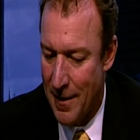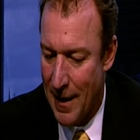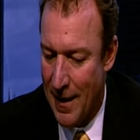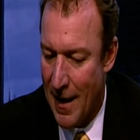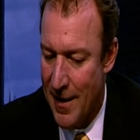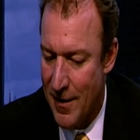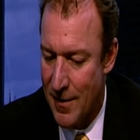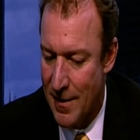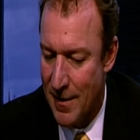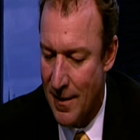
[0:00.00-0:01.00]

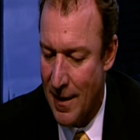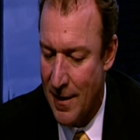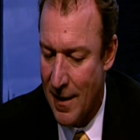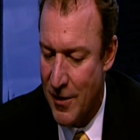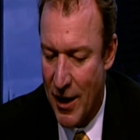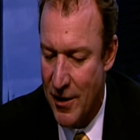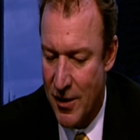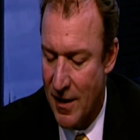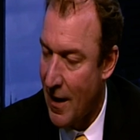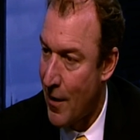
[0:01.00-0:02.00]
I
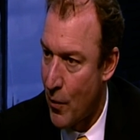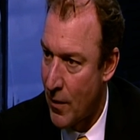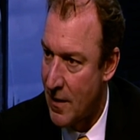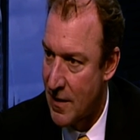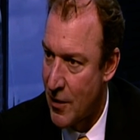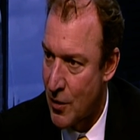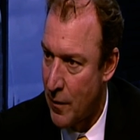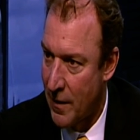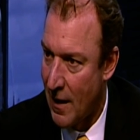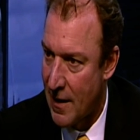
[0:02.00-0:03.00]
changed the entire organization
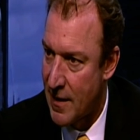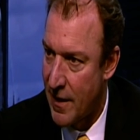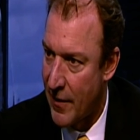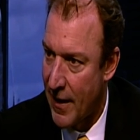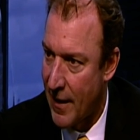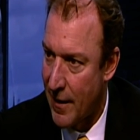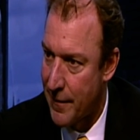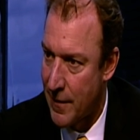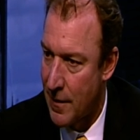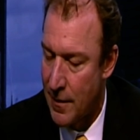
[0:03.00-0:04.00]
over the last year and a
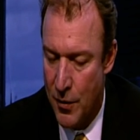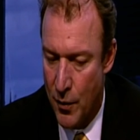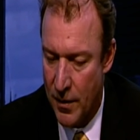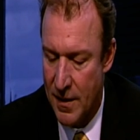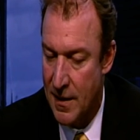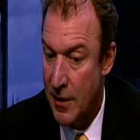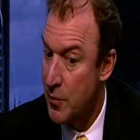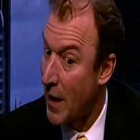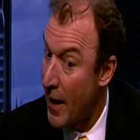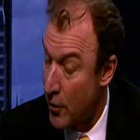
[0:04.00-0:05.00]
half, a new
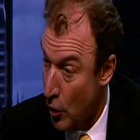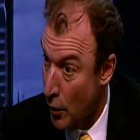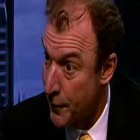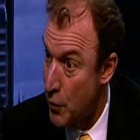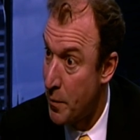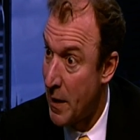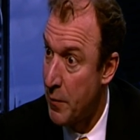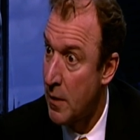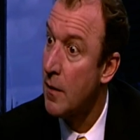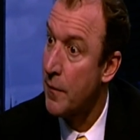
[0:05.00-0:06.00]
organization, hired a lot of new
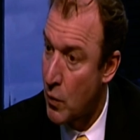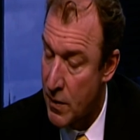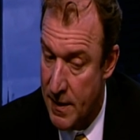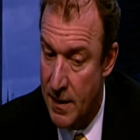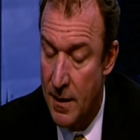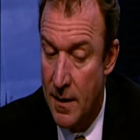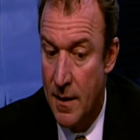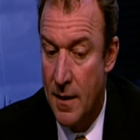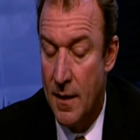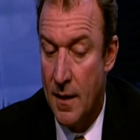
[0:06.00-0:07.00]
people, of course,
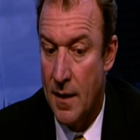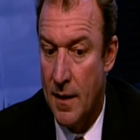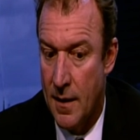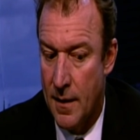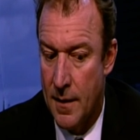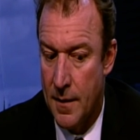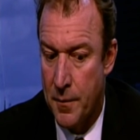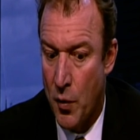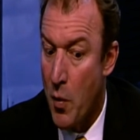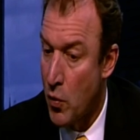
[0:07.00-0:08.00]

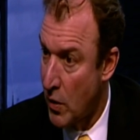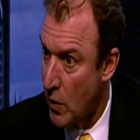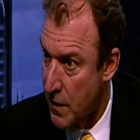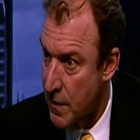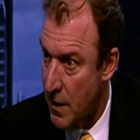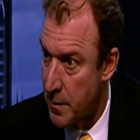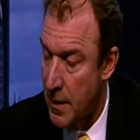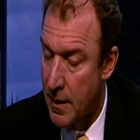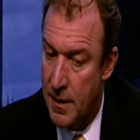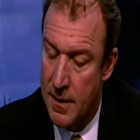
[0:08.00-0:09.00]
promoted also
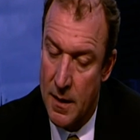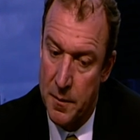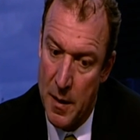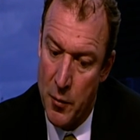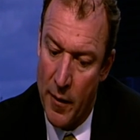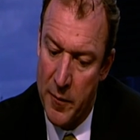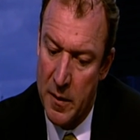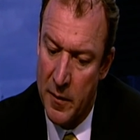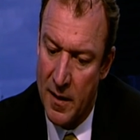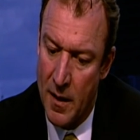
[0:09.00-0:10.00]
some people who have
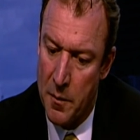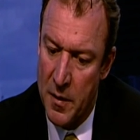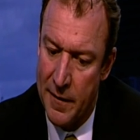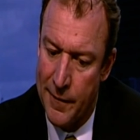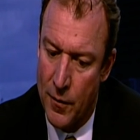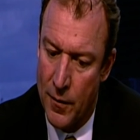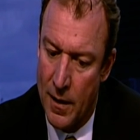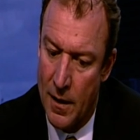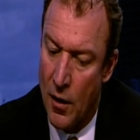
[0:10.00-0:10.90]
been with the company for a